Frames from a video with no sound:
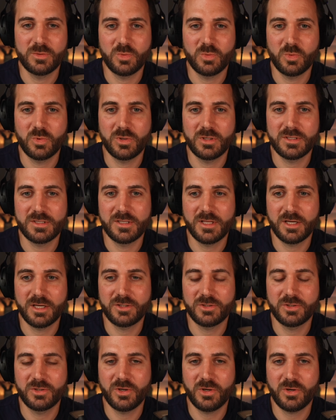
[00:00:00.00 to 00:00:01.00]
What is there
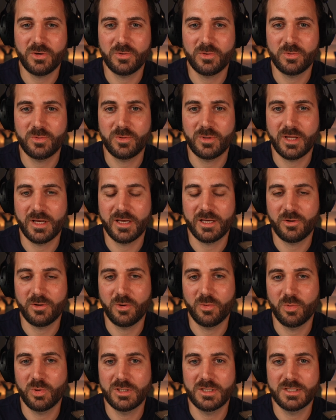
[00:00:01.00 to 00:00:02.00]
to know? Like,
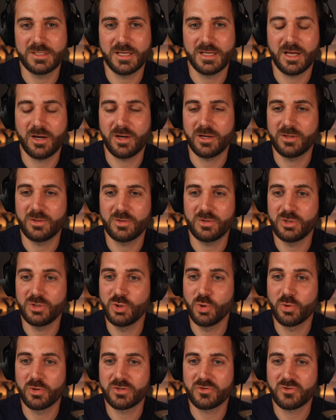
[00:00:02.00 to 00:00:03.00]
or what does that
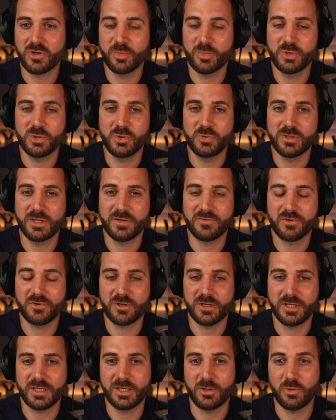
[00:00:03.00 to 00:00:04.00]
your script do
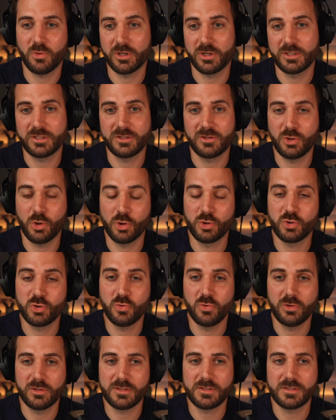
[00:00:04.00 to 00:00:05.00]
differently, or your
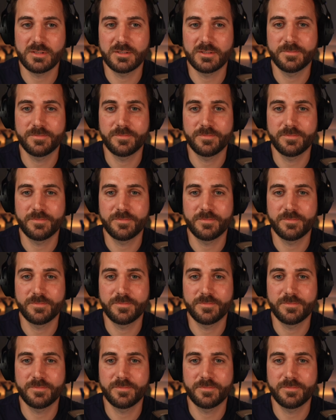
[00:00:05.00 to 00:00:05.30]
tools?